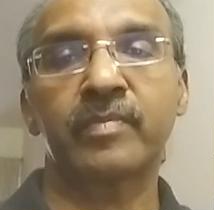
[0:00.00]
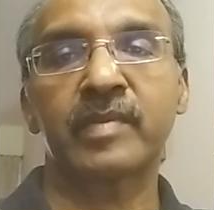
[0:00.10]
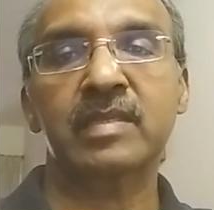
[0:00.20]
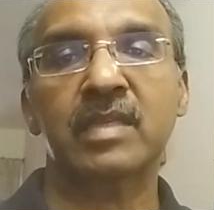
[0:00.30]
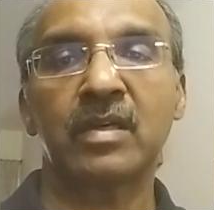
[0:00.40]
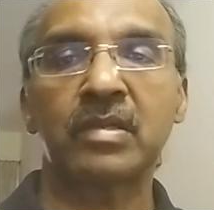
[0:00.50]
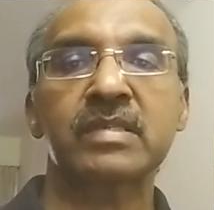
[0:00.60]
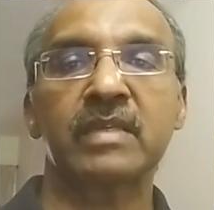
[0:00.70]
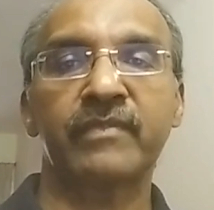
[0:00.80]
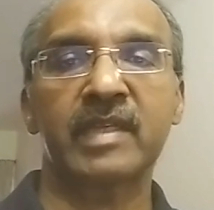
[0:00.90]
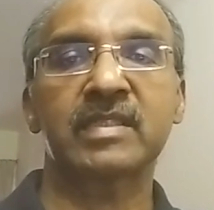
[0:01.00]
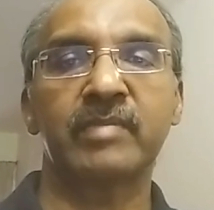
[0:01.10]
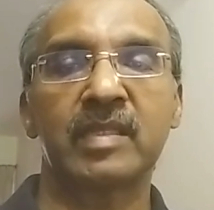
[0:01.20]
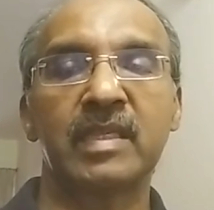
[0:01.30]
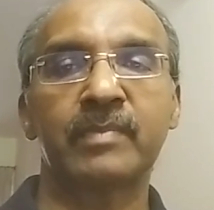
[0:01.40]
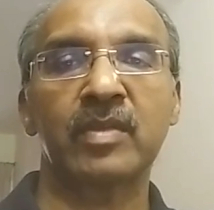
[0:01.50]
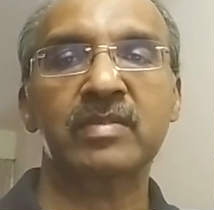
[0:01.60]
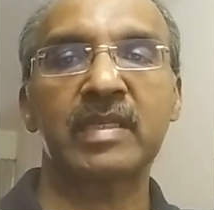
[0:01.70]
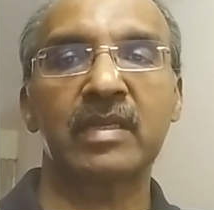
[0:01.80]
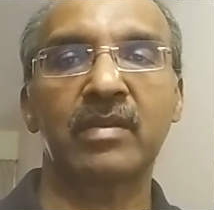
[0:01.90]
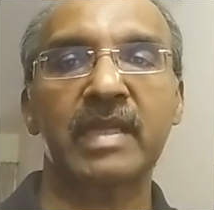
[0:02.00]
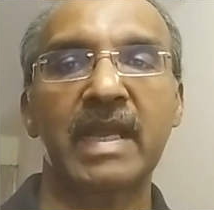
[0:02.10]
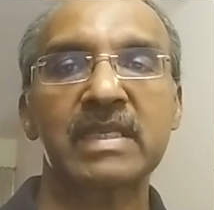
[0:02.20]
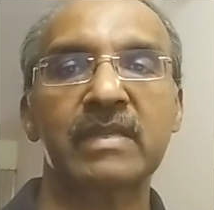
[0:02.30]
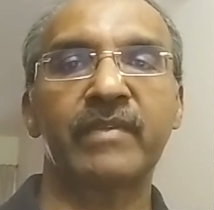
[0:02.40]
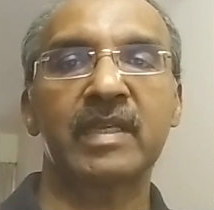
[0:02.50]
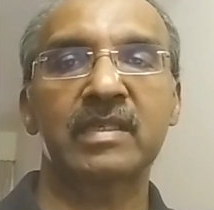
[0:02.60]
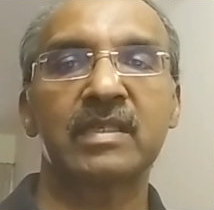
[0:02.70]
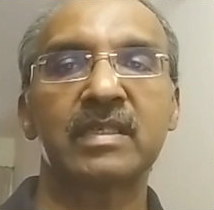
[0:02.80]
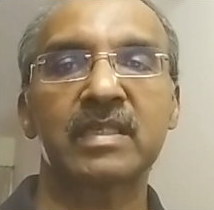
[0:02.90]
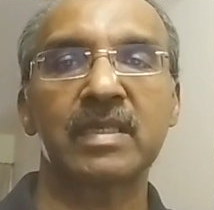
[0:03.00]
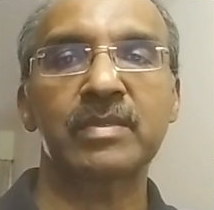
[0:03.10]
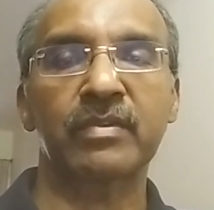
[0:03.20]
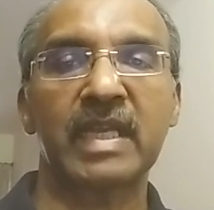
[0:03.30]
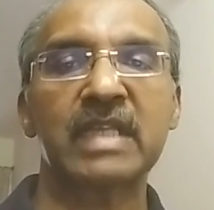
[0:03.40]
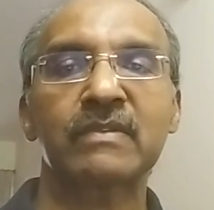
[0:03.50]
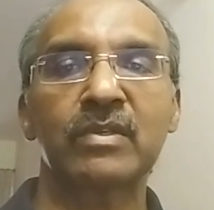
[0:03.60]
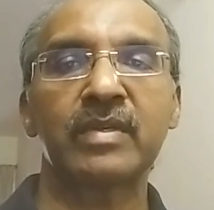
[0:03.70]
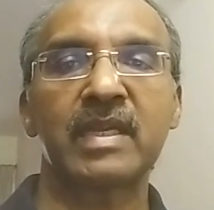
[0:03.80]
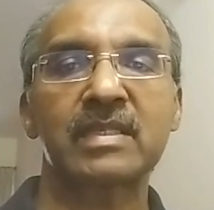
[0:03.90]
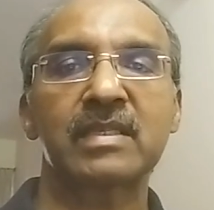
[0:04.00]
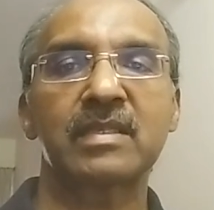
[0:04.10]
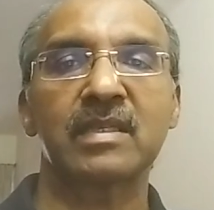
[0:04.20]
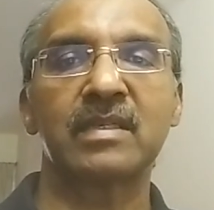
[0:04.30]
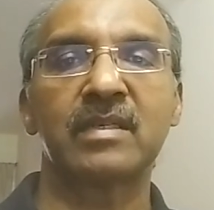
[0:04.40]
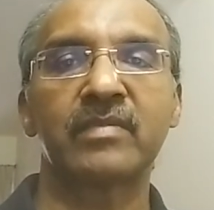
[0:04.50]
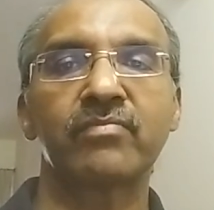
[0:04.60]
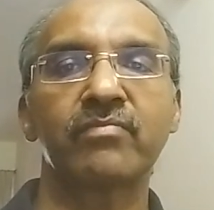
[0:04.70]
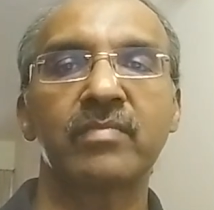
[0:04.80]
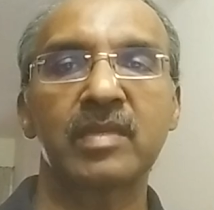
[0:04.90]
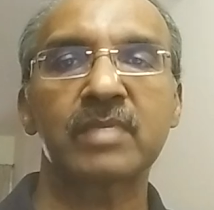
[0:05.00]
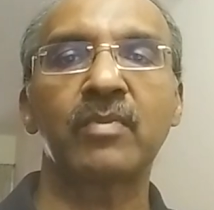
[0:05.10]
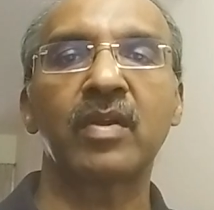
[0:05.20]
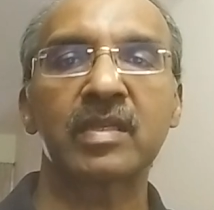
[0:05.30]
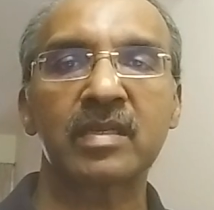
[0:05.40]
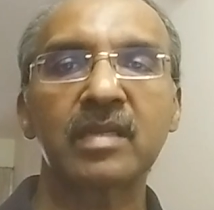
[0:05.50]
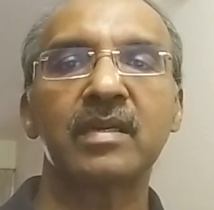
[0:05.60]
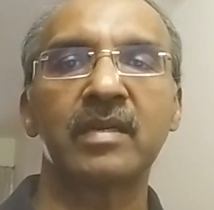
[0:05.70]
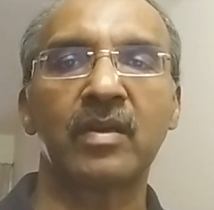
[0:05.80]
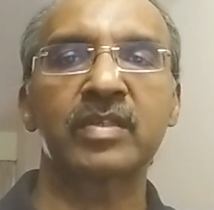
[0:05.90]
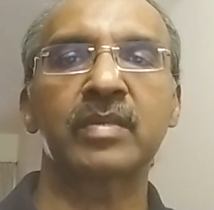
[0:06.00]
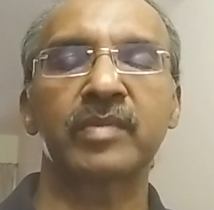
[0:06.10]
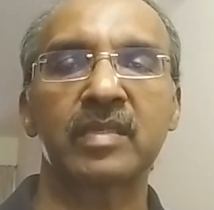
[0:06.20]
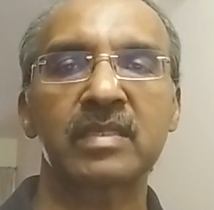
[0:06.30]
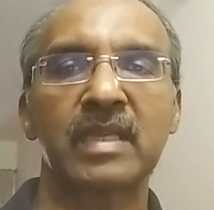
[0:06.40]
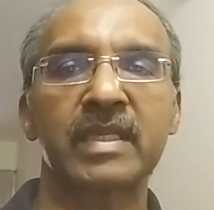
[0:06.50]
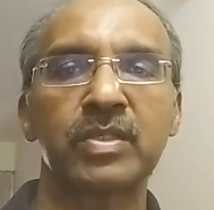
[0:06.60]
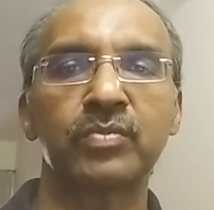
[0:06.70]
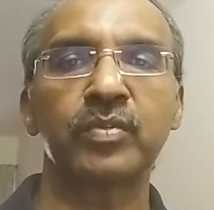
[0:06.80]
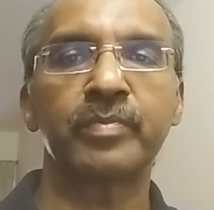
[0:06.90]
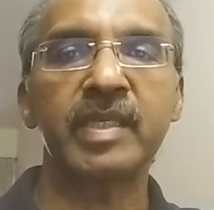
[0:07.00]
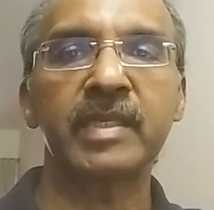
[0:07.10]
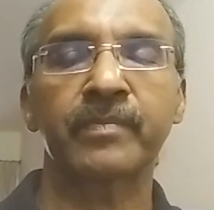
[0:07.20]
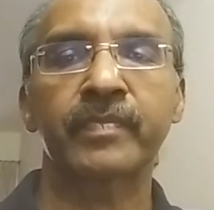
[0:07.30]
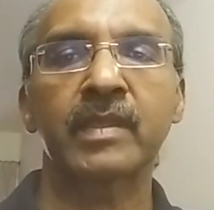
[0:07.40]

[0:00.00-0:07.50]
corporates are also affected, but they possibly are not as affected in terms of cash flow as smaller entrepreneurs like you would be.